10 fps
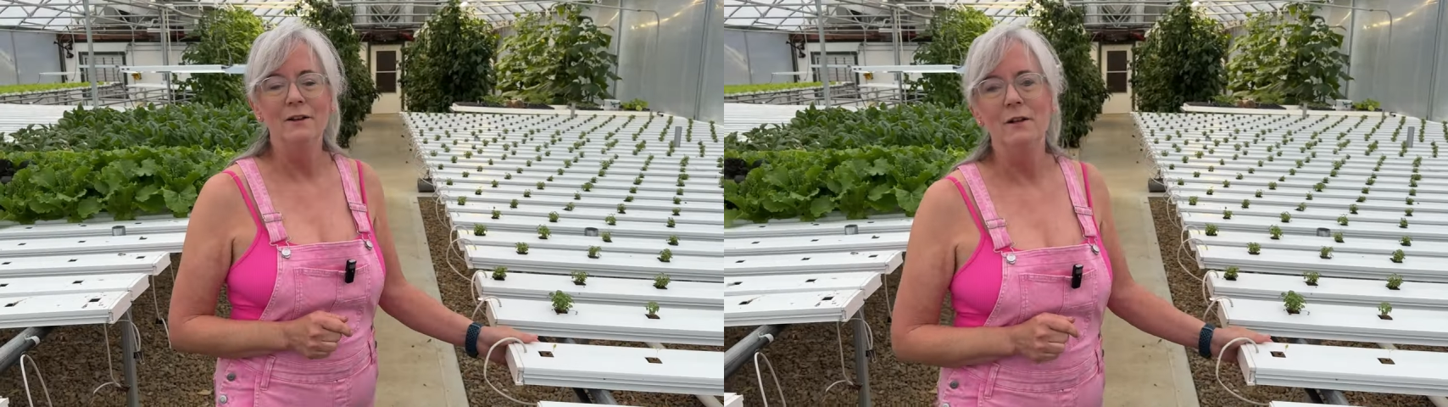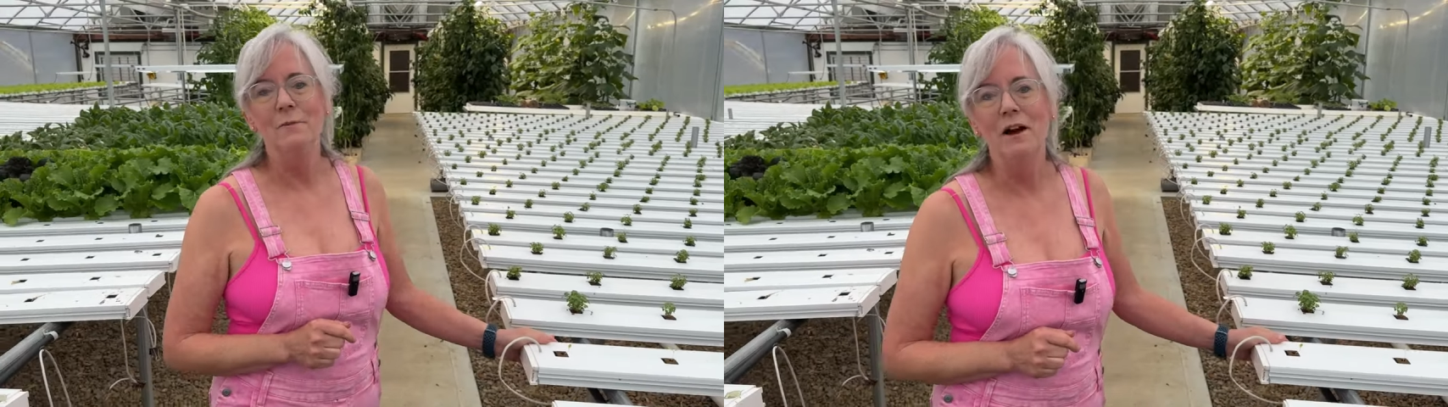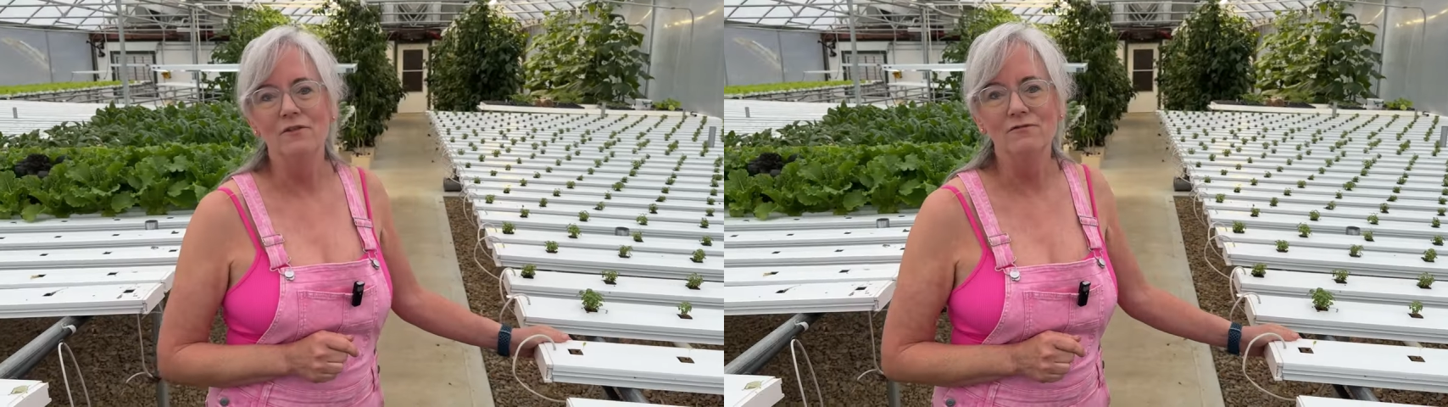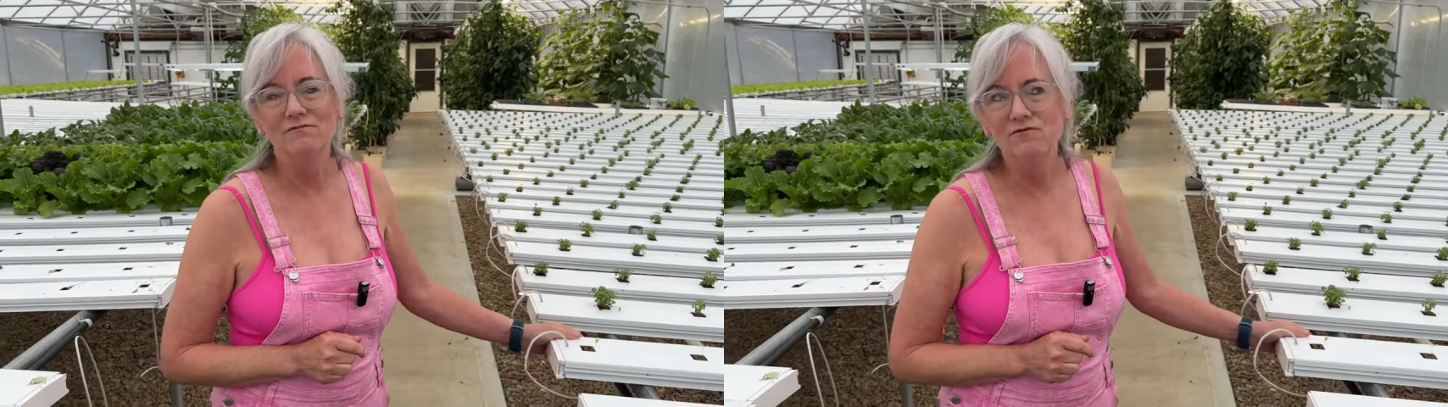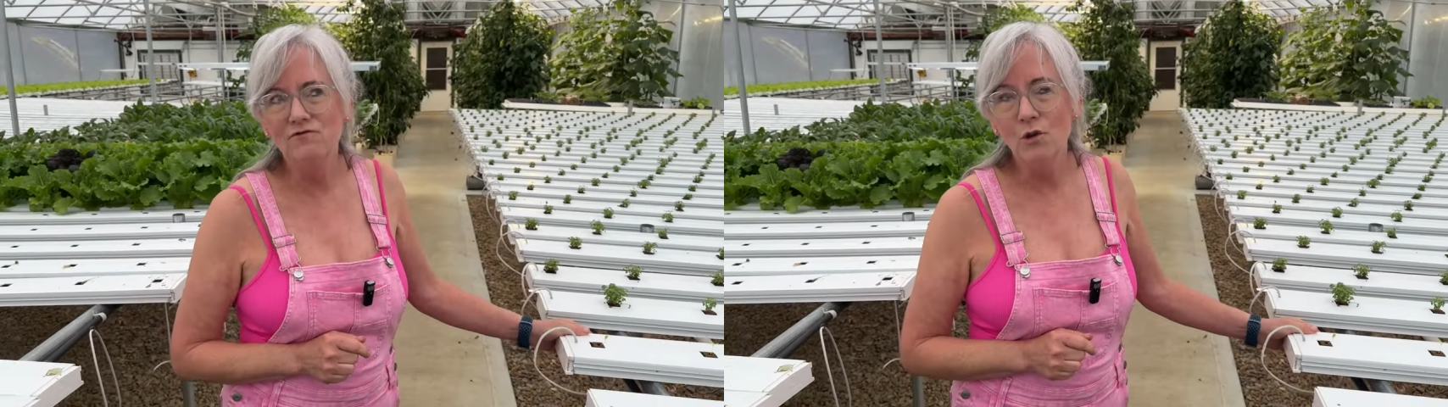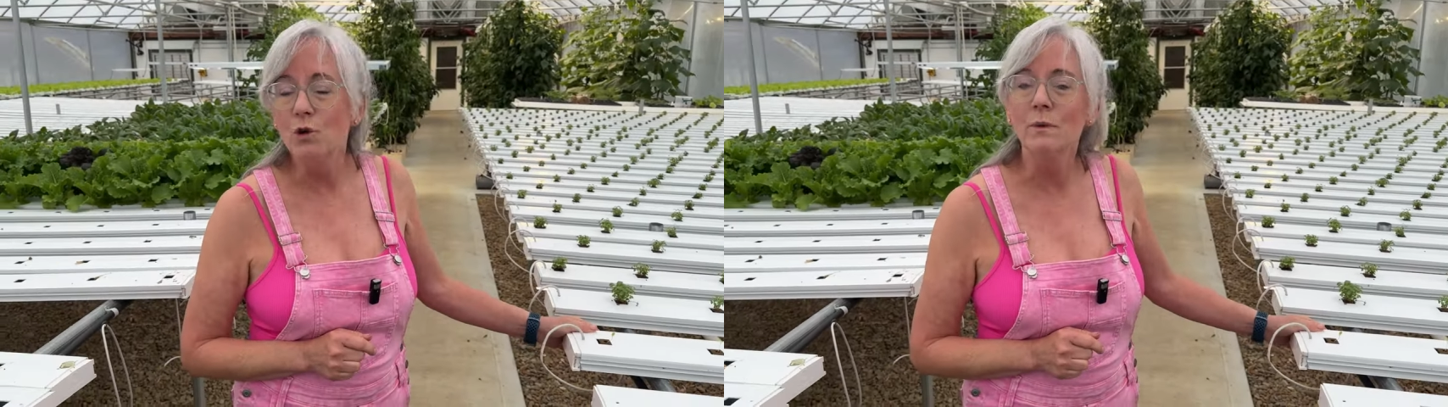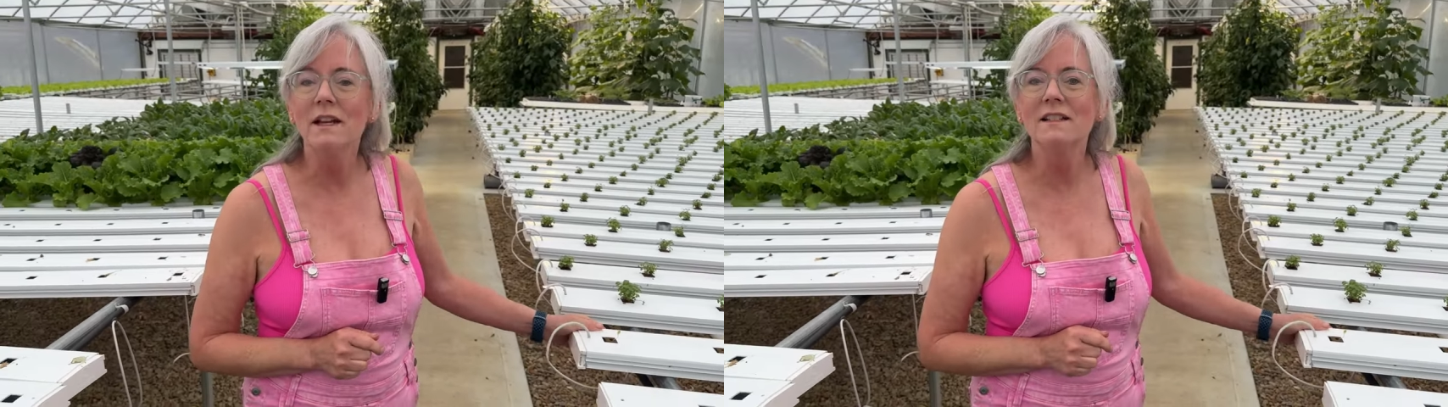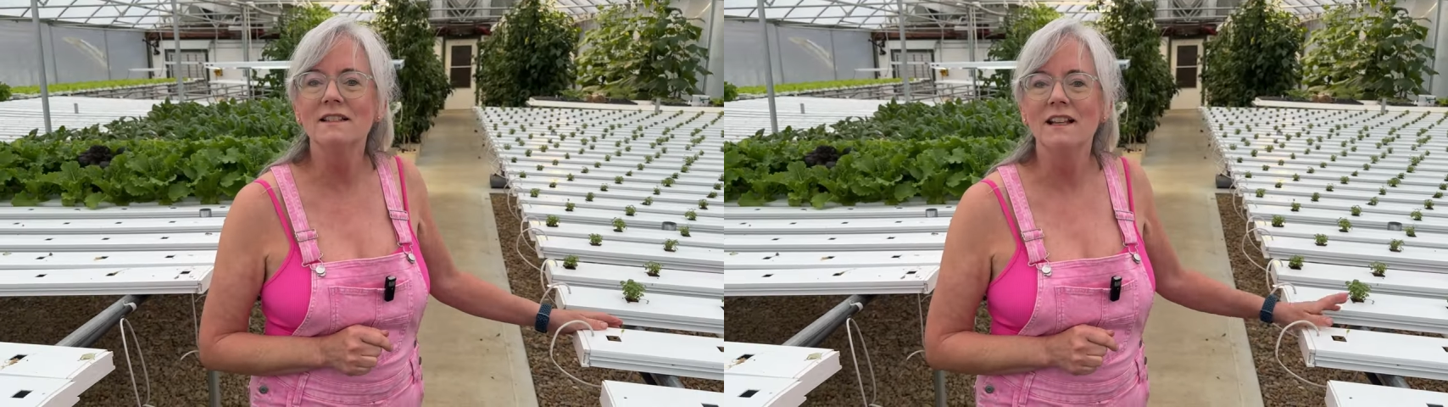In about four
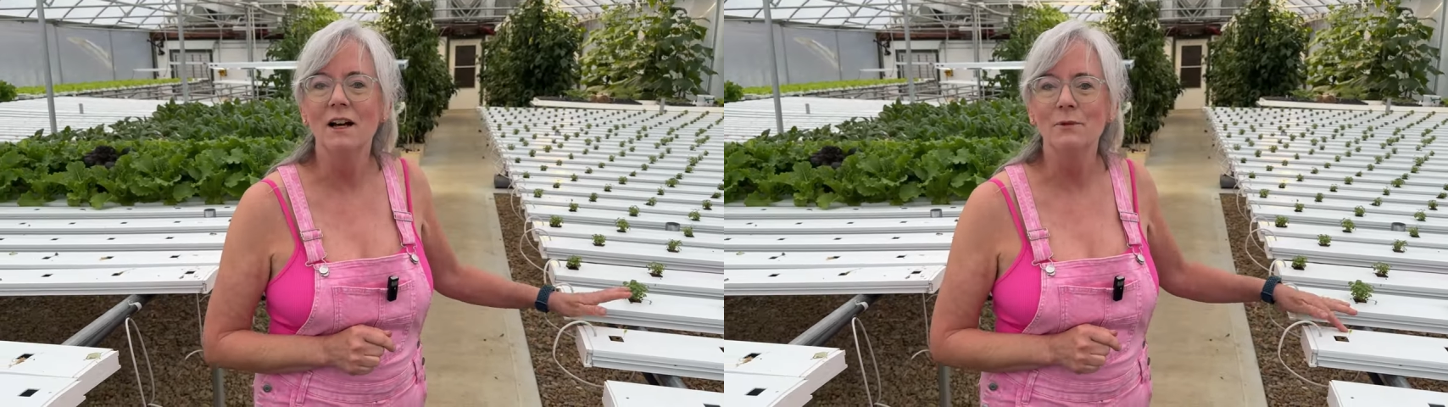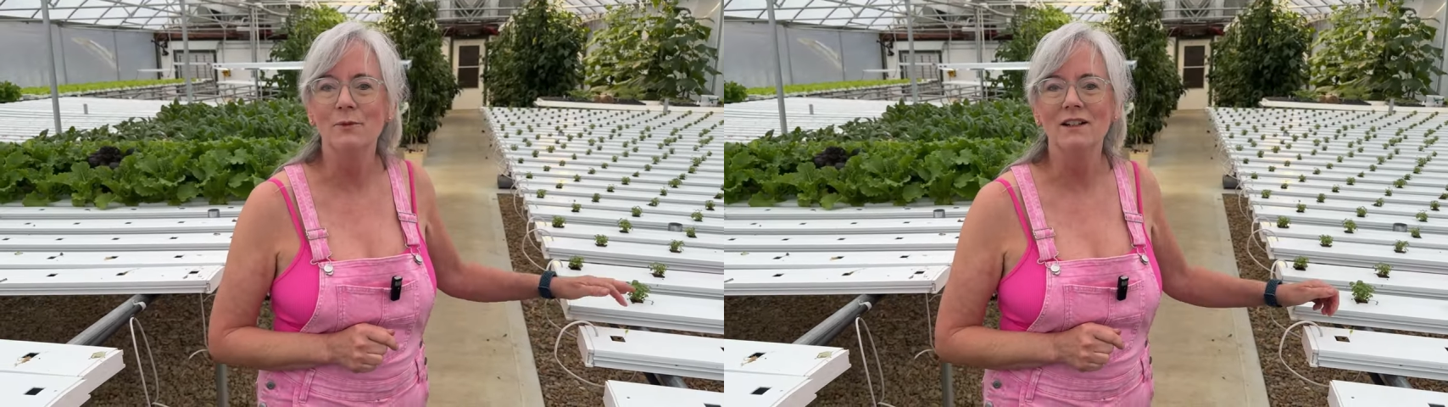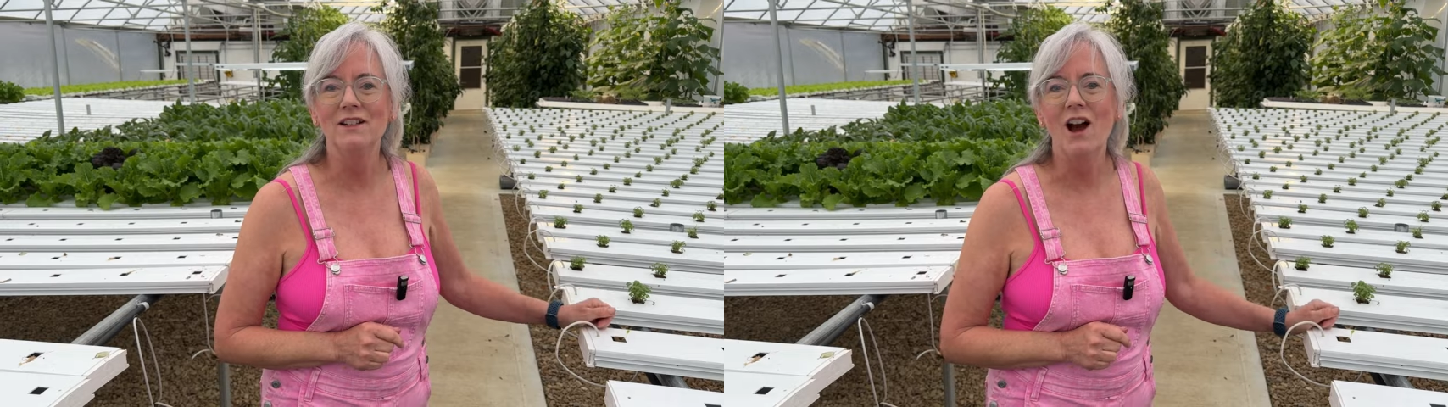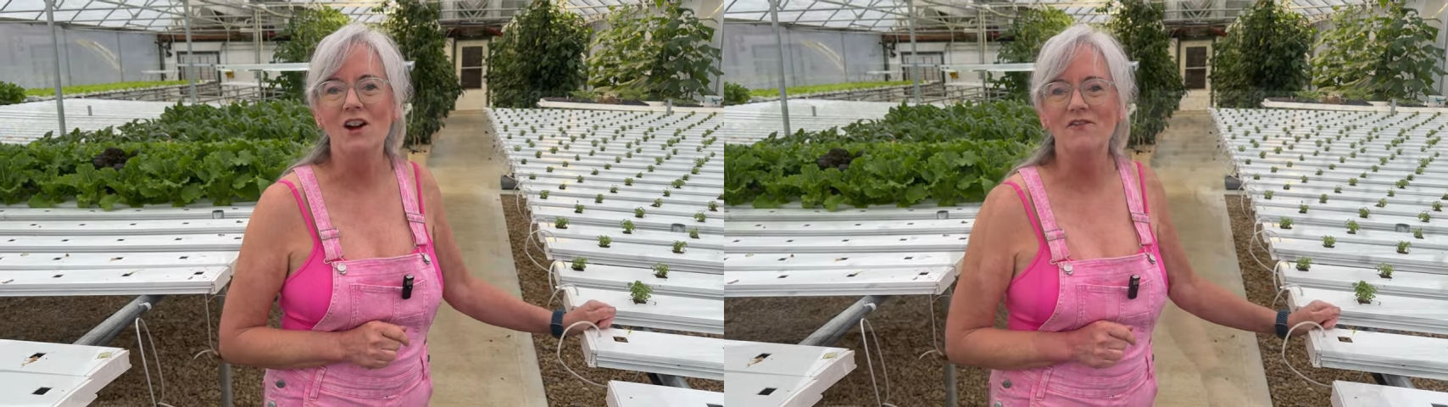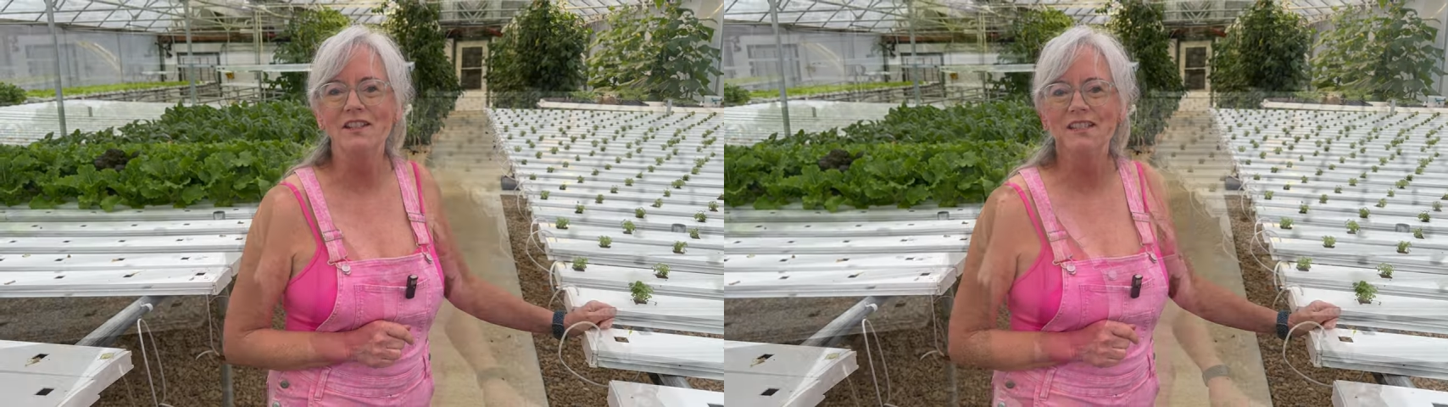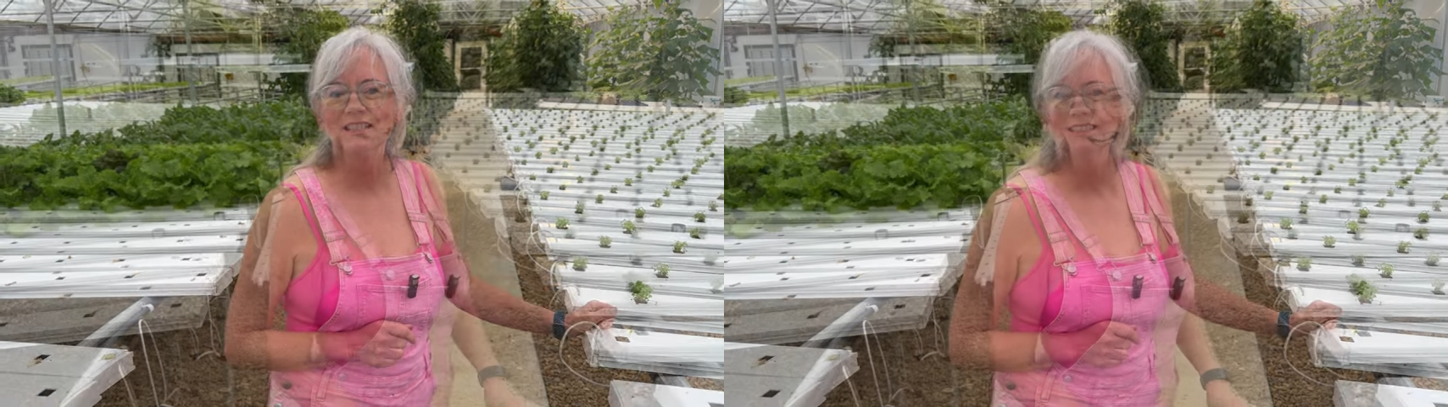weeks, I'll be ready to harvest.